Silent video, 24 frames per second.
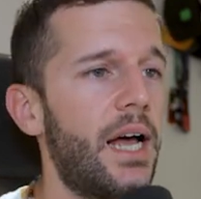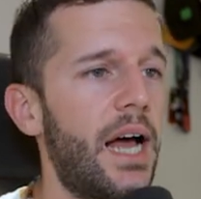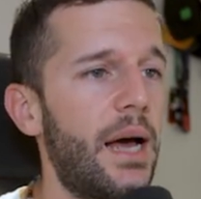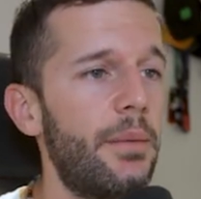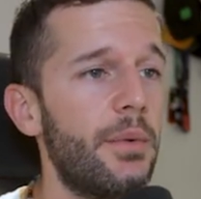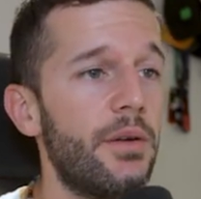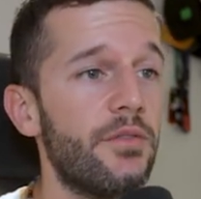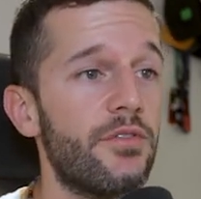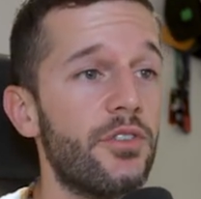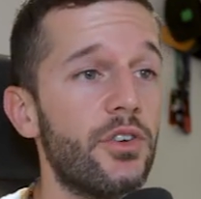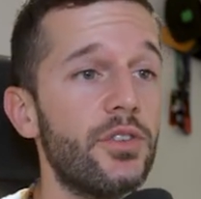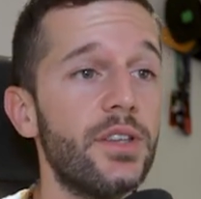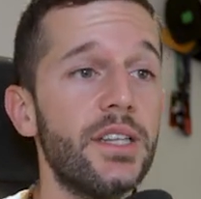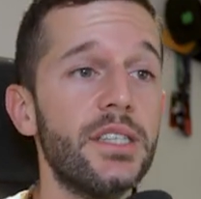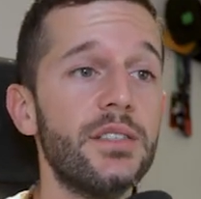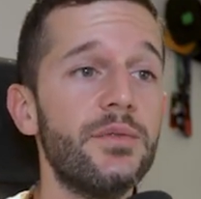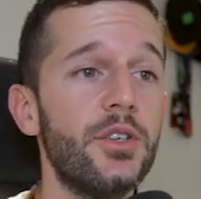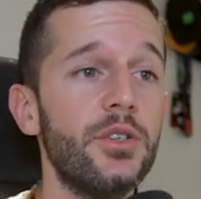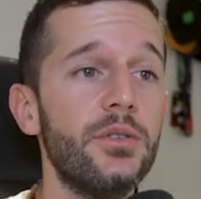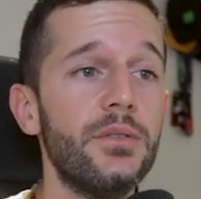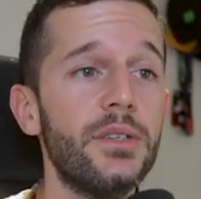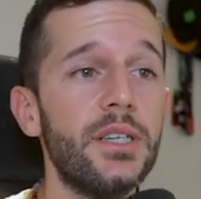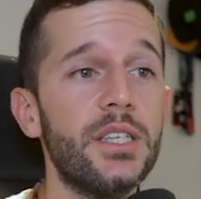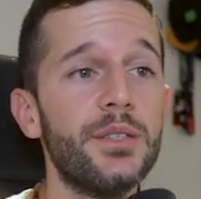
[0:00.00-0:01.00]
I mean, from this
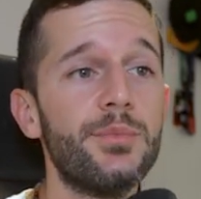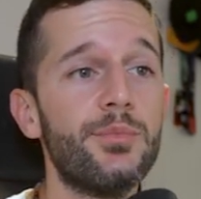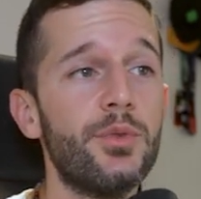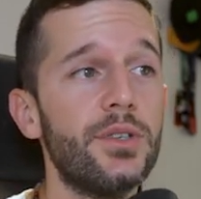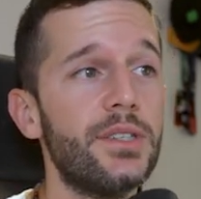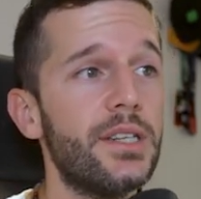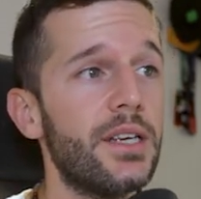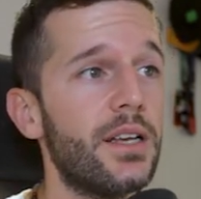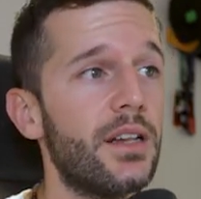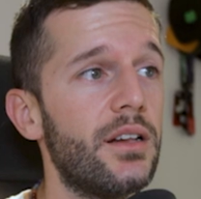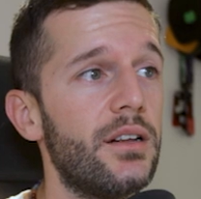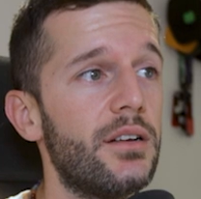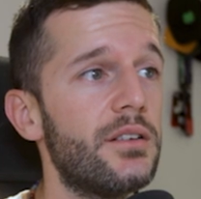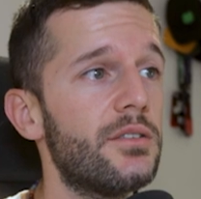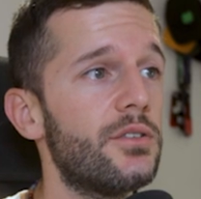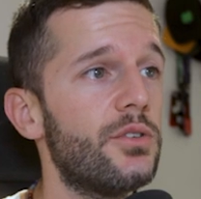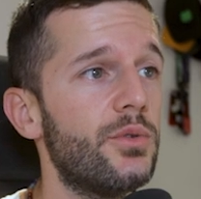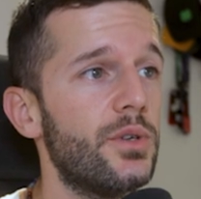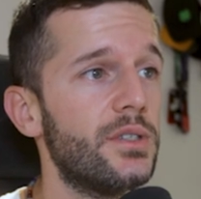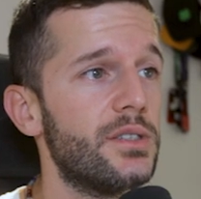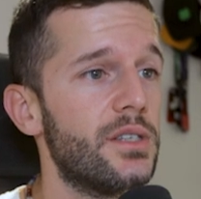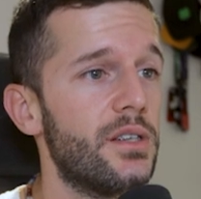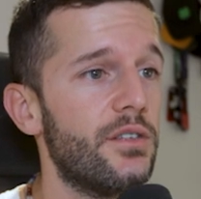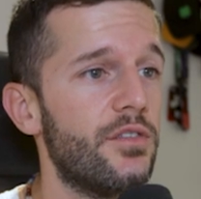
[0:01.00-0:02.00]
view, it's pretty clear
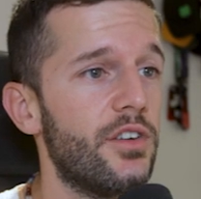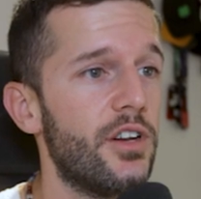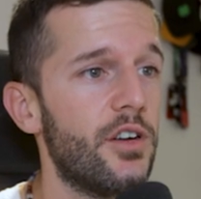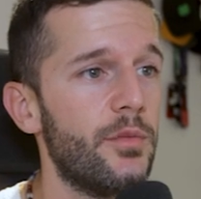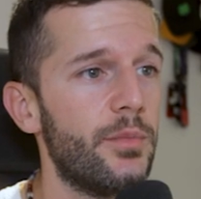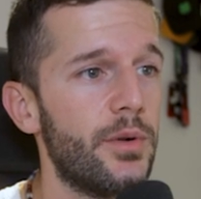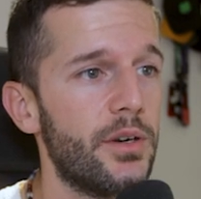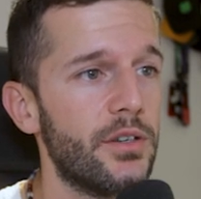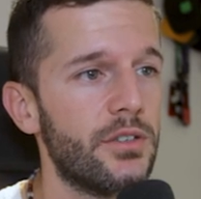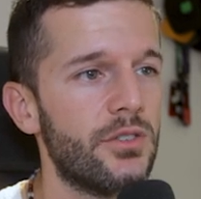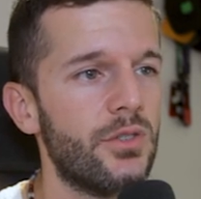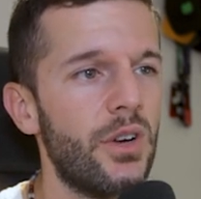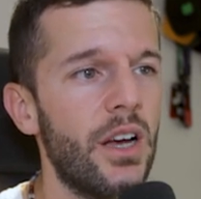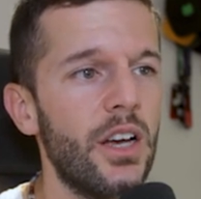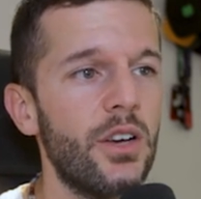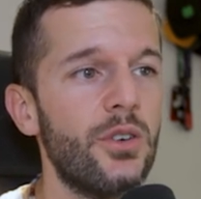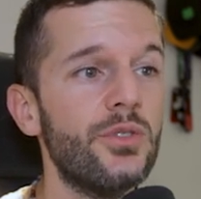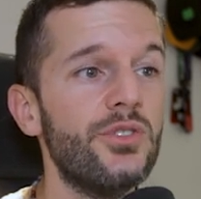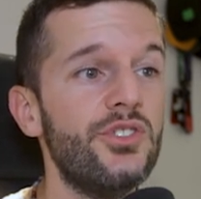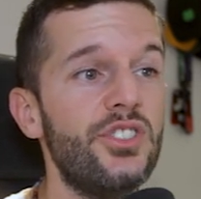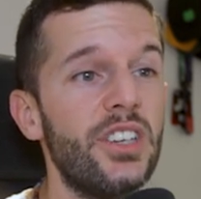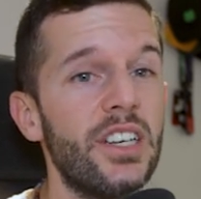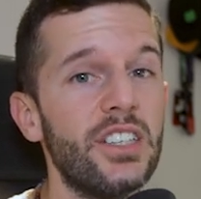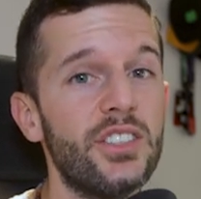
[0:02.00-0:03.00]
who is the developer, so I
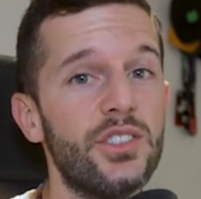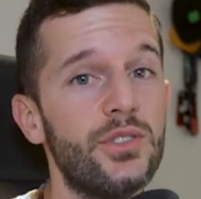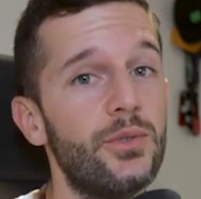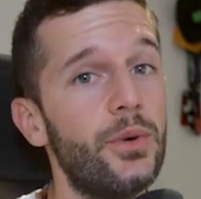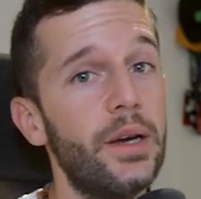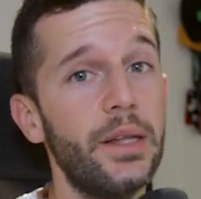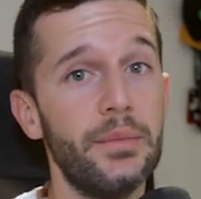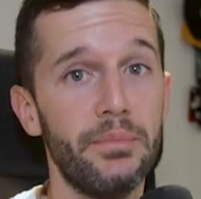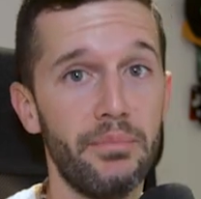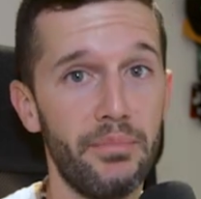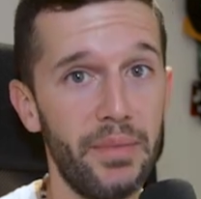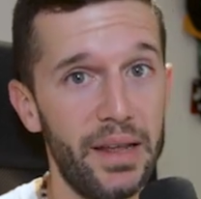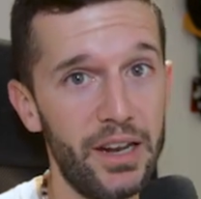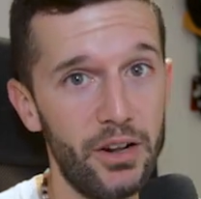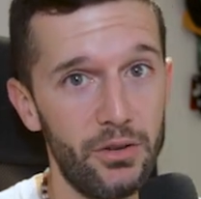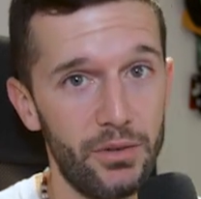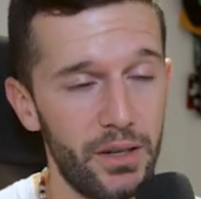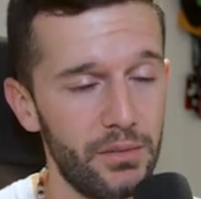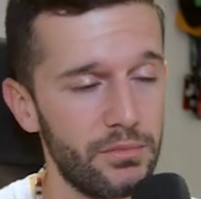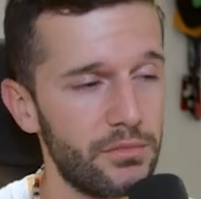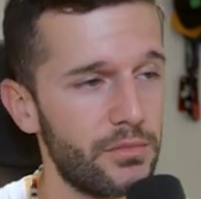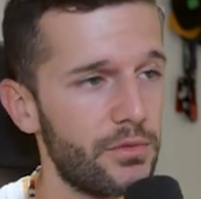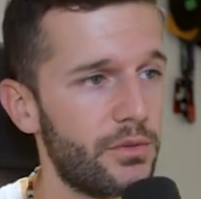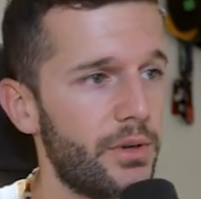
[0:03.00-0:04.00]
could just do it
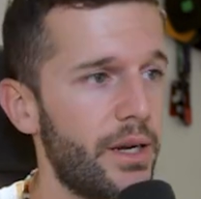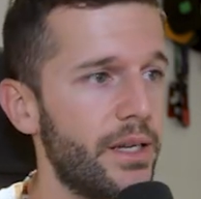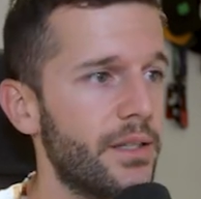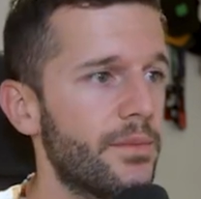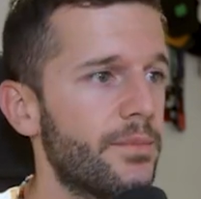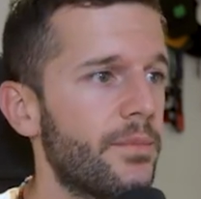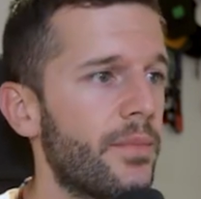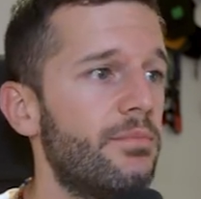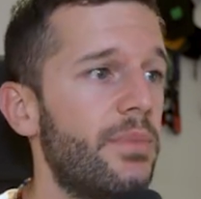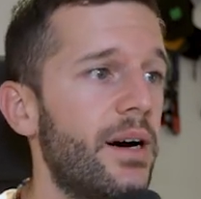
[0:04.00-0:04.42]
manually, right?